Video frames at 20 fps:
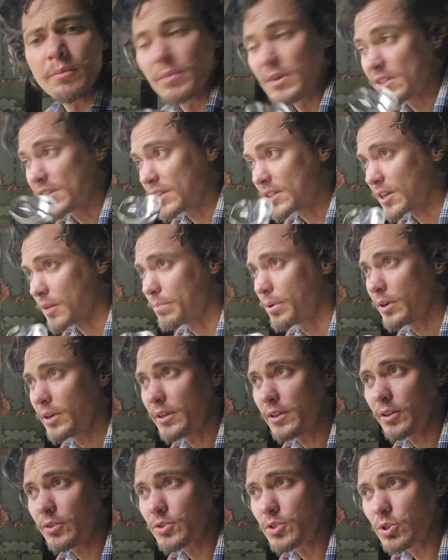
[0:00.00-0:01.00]
But since I put
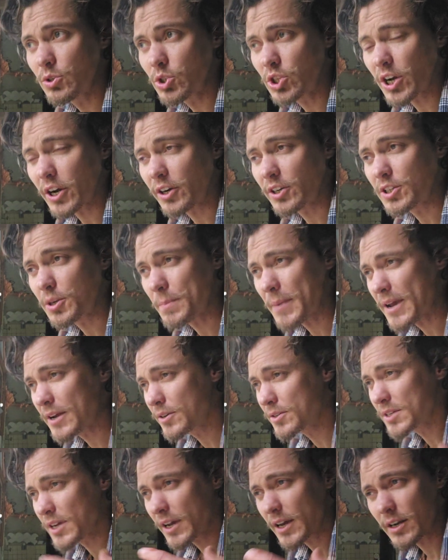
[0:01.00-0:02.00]
in those new cherry
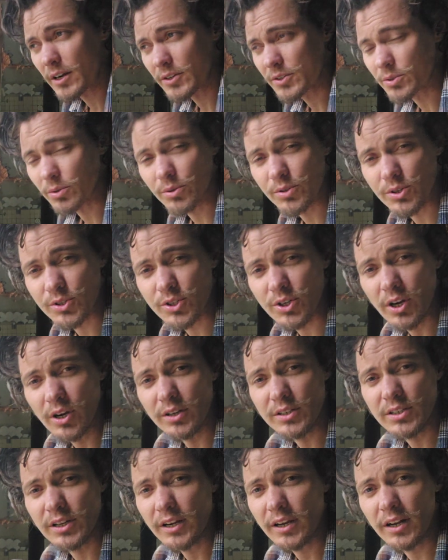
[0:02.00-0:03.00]
tomatoes, I got all sorts of
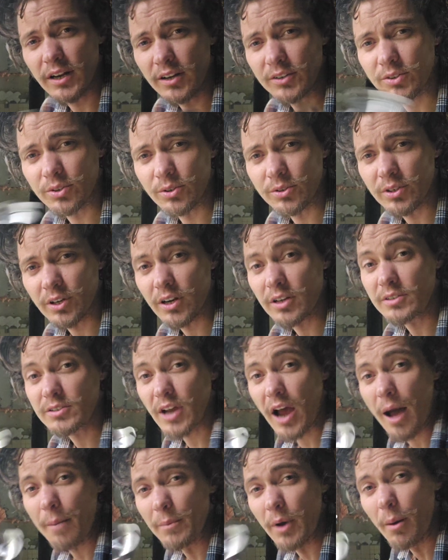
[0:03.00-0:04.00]
chunks. I got all sorts of
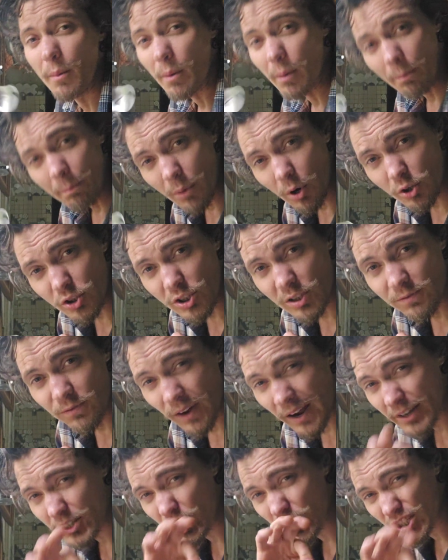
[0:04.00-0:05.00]
onions. I'm going to
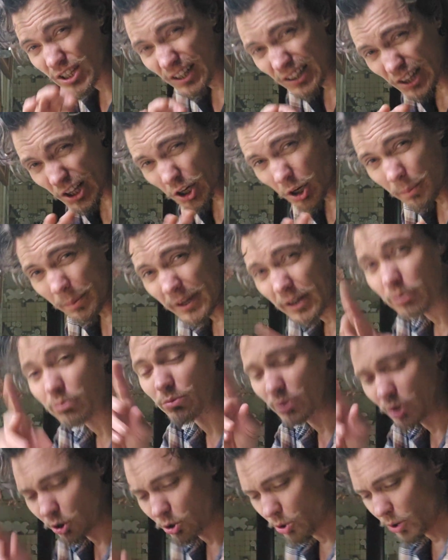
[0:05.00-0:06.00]
emulsify just a little bit
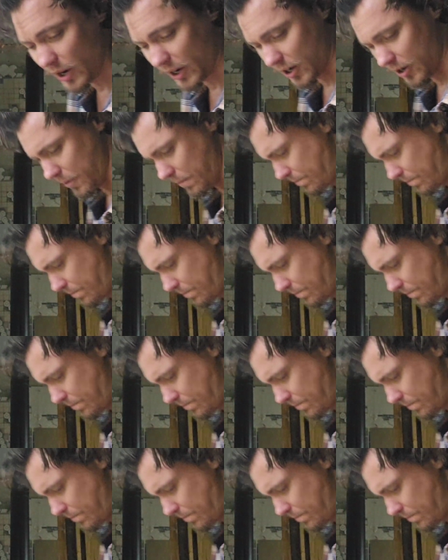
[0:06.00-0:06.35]
real quick.